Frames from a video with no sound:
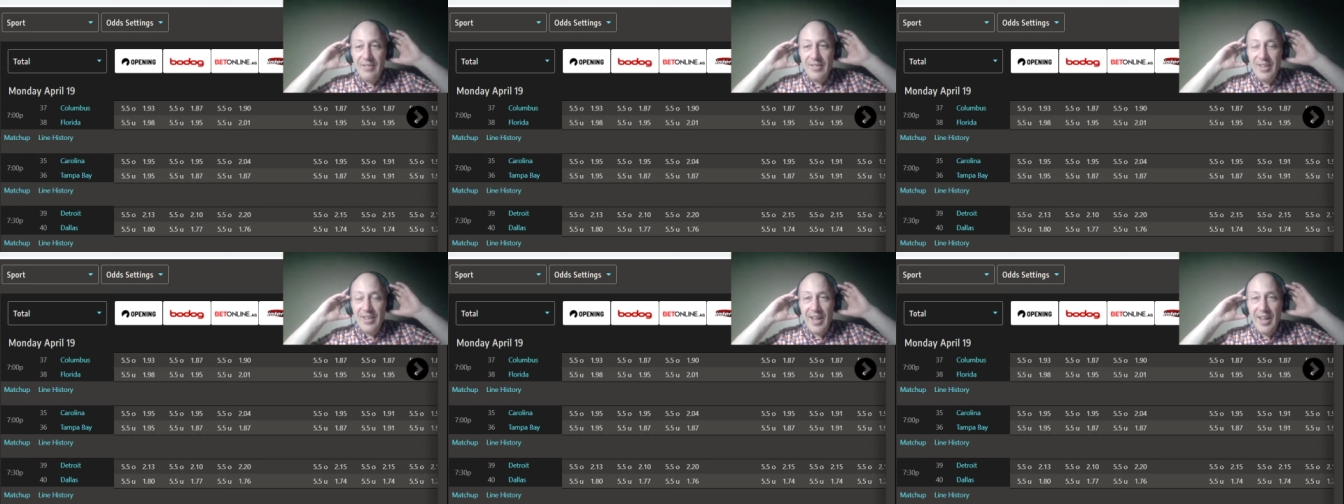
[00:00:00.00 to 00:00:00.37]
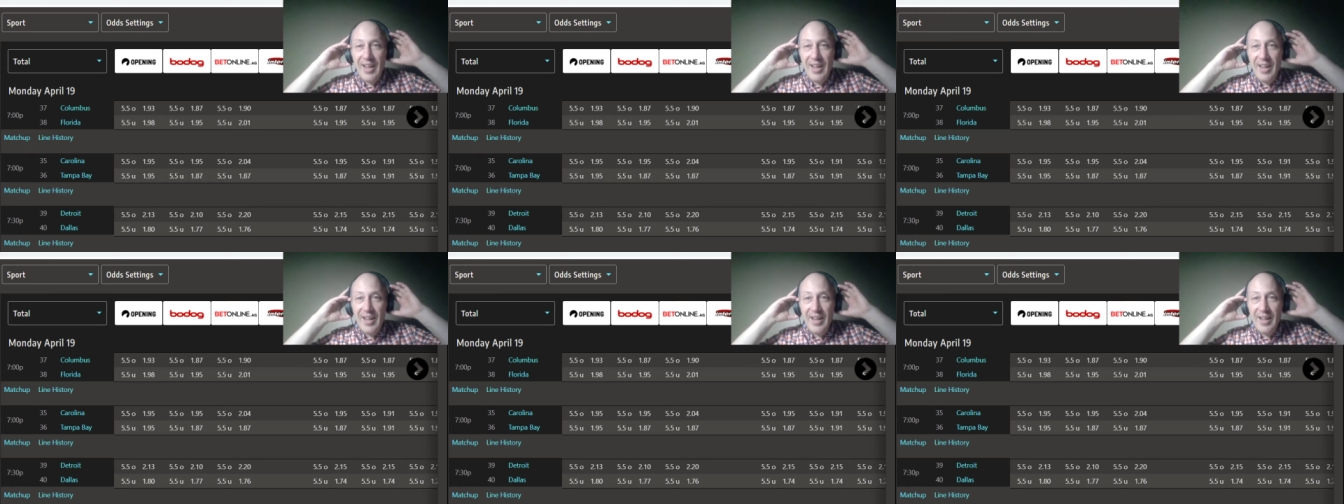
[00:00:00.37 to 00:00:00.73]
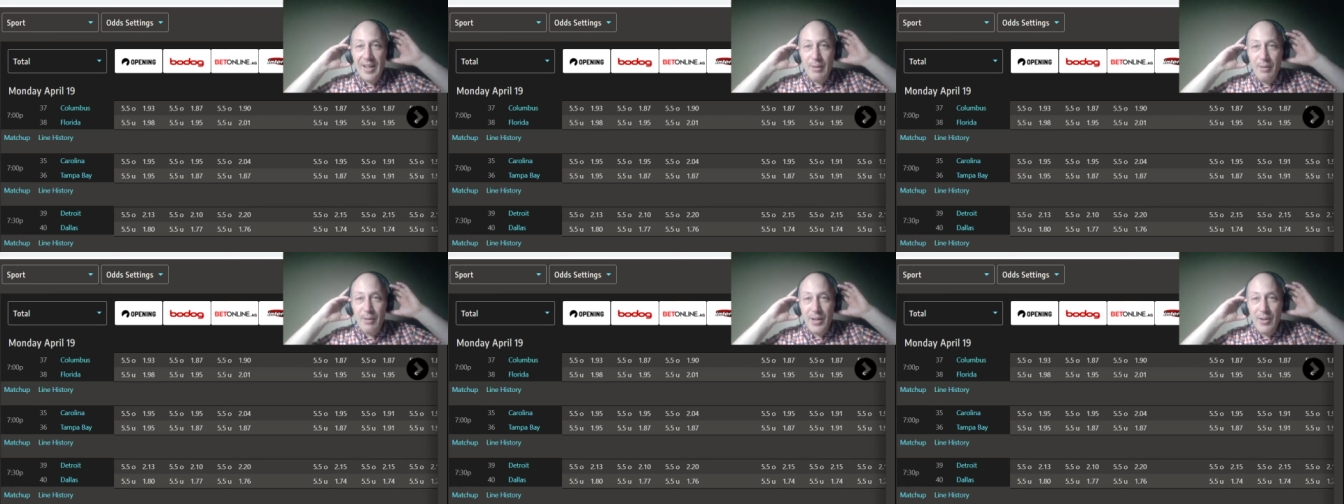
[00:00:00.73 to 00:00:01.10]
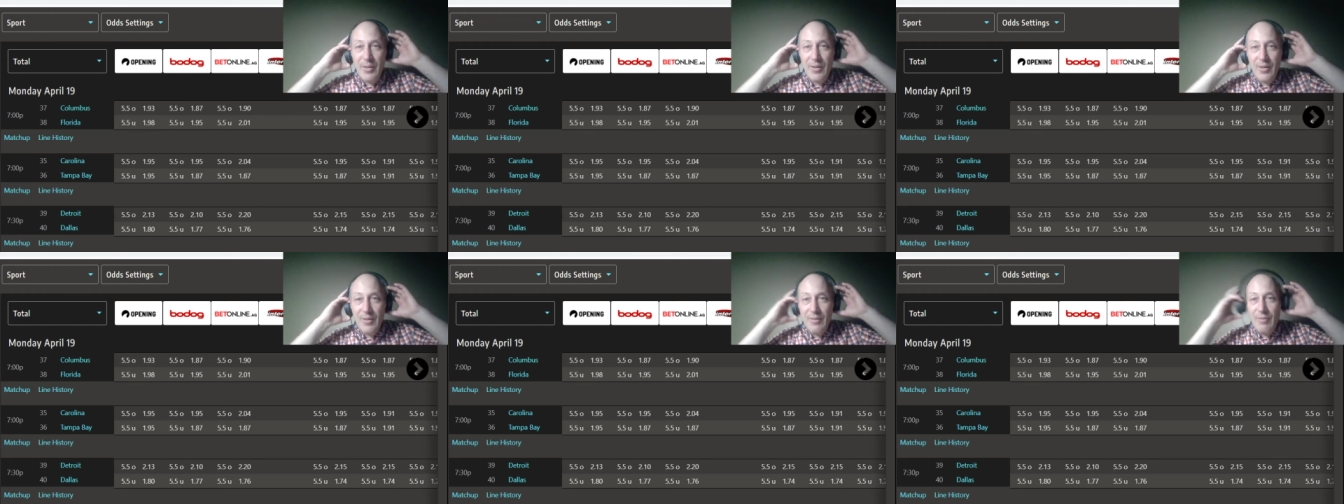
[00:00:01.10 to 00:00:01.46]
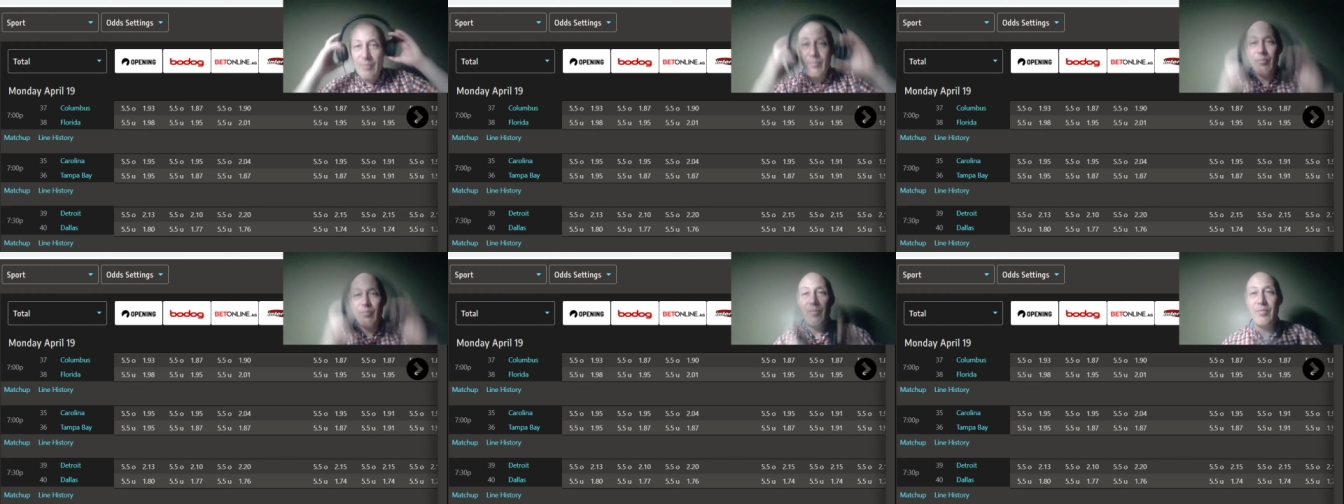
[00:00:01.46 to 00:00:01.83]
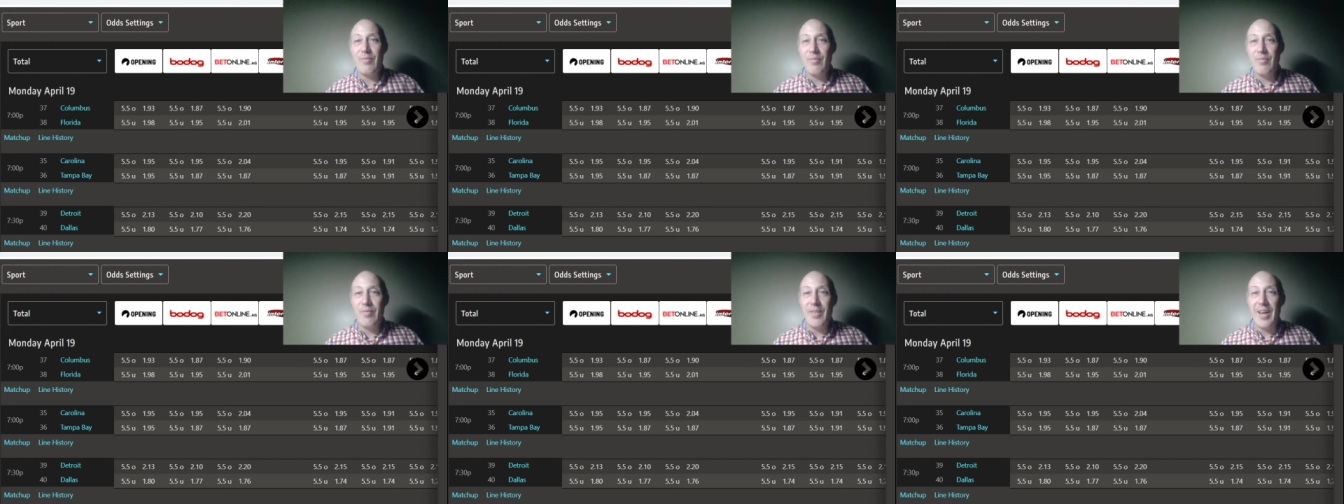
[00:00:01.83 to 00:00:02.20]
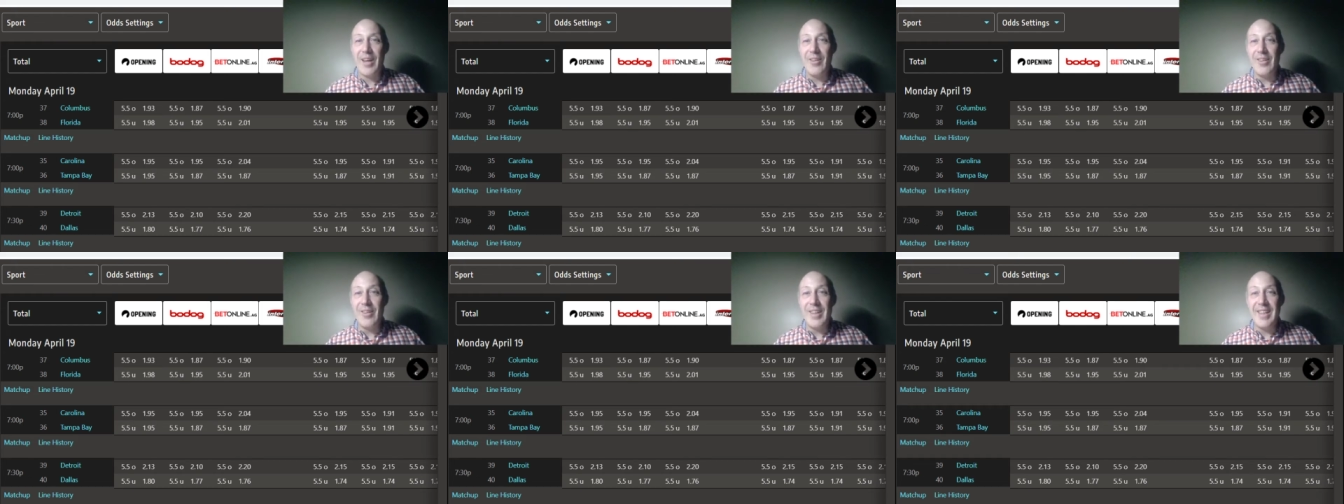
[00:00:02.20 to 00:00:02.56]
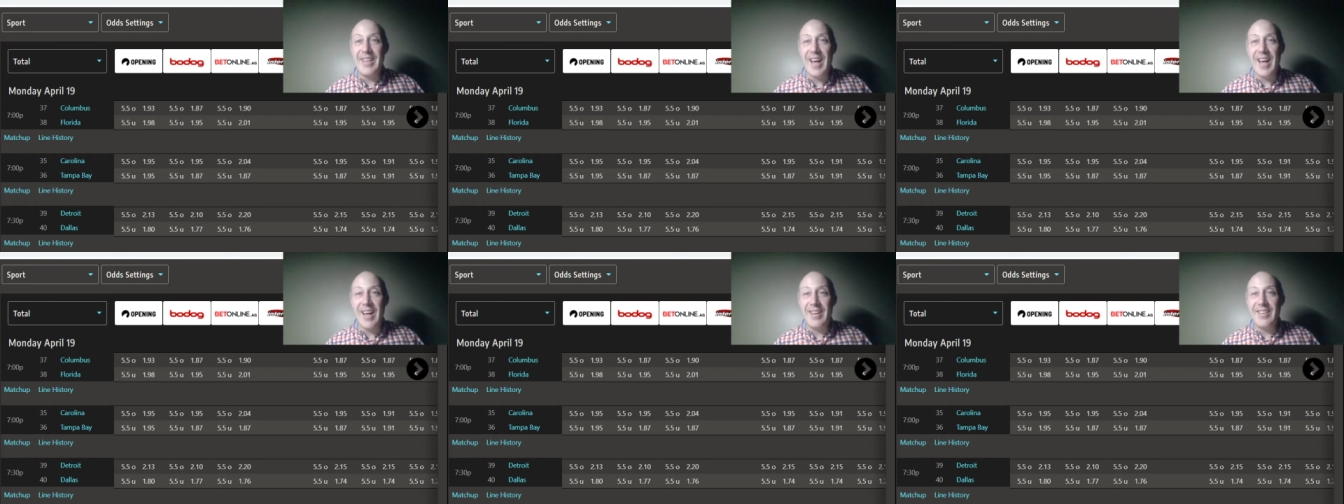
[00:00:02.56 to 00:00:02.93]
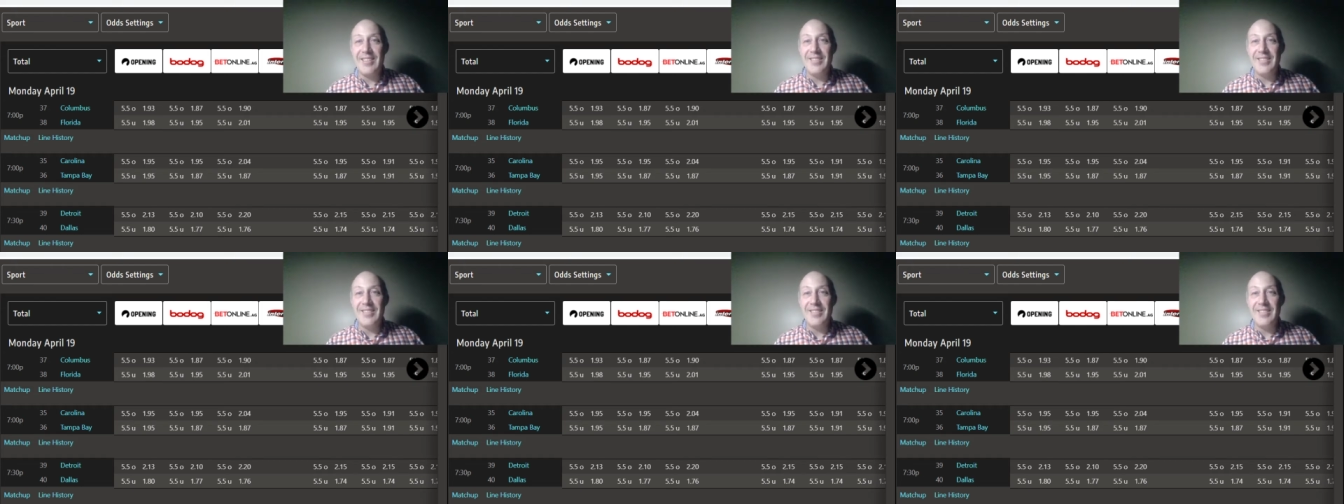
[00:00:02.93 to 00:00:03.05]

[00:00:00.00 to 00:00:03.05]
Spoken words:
What the heck am I doing? I don't need that.